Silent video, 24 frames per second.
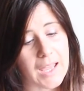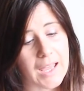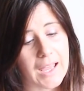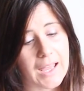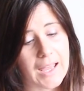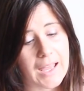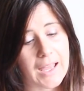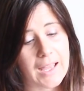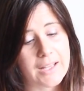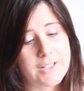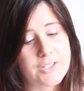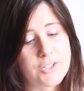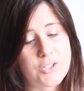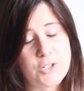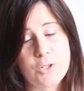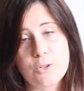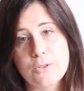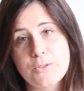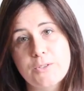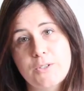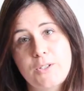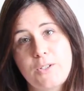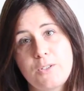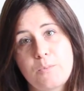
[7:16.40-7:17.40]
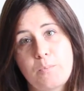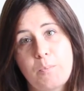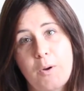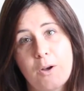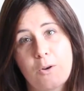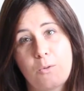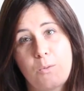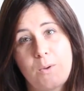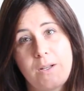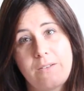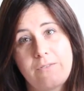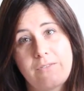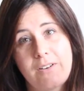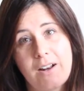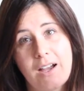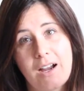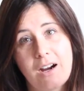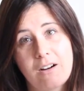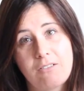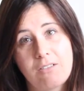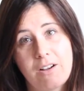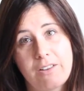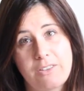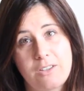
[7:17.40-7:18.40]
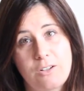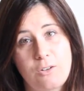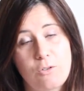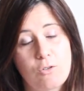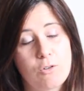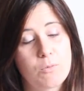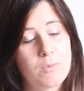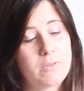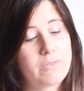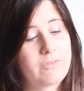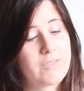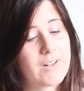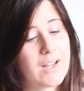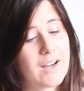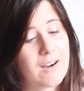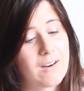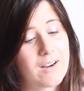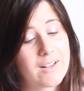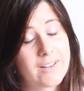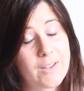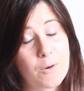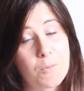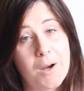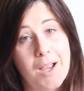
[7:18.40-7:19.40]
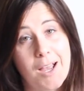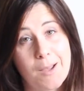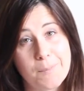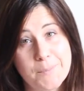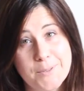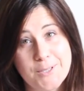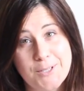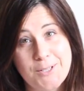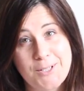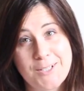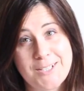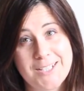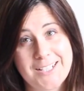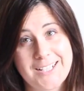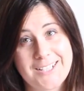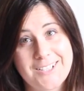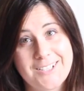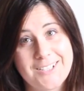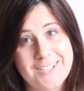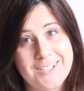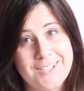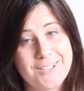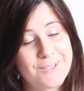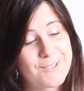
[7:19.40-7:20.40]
And she also used buckwheat flour rather than normal flour, and they were absolutely delicious.